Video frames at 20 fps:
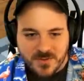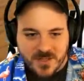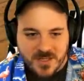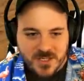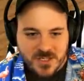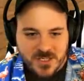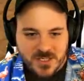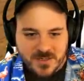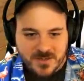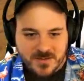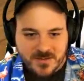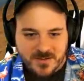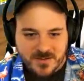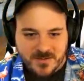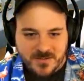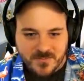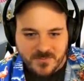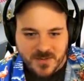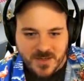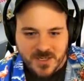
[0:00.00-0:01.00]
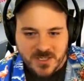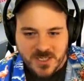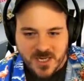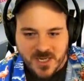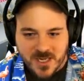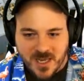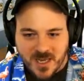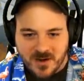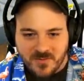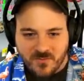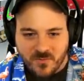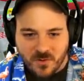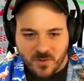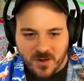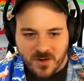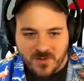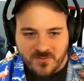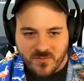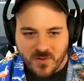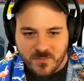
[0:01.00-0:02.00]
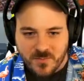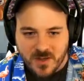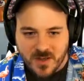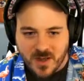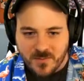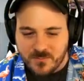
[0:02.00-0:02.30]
please, because I can't afford it if I'm, be